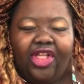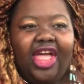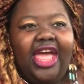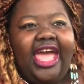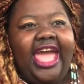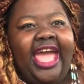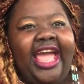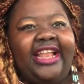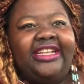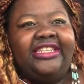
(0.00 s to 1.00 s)
Mm-hmm.
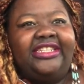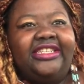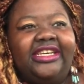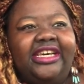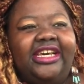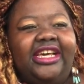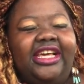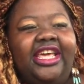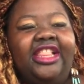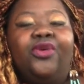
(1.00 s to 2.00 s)
And
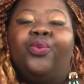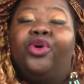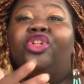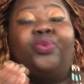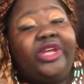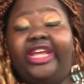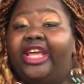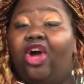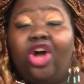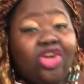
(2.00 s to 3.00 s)
in the world we
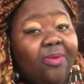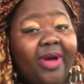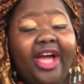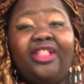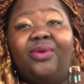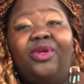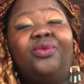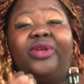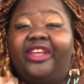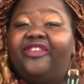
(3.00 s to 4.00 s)
occupy, in the
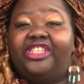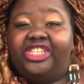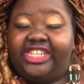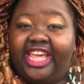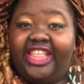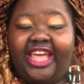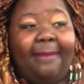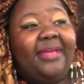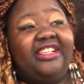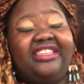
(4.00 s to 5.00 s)
world we live in today,
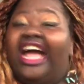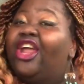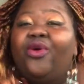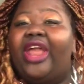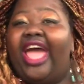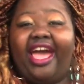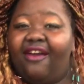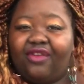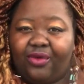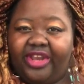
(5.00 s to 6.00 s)
that means I don't
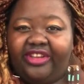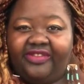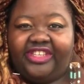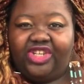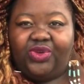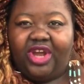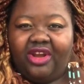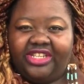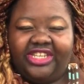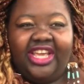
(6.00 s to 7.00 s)
have a great deal of sexual
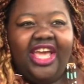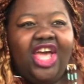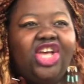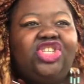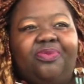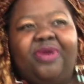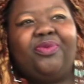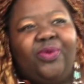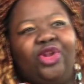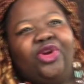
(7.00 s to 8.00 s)
currency. So
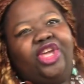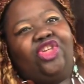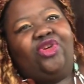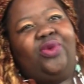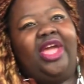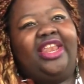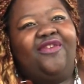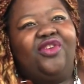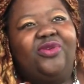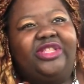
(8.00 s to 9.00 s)
people will look at you, and
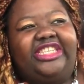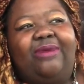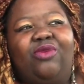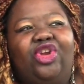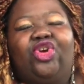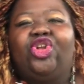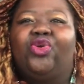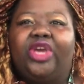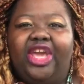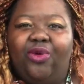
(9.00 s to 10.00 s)
if you're with someone good
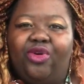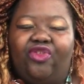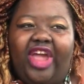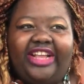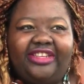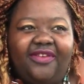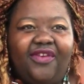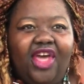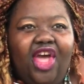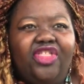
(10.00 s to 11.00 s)
looking or attractive,
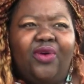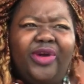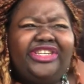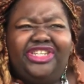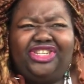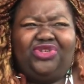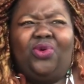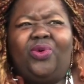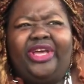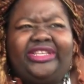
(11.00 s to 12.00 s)
the question is
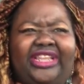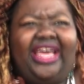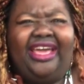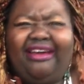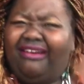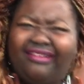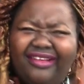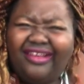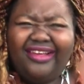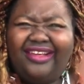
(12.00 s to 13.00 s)
always like,
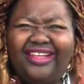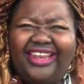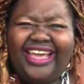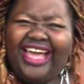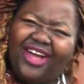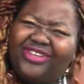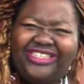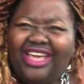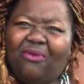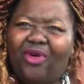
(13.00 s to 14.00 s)
how
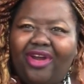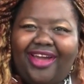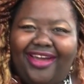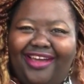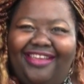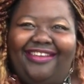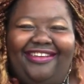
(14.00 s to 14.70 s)
does that work?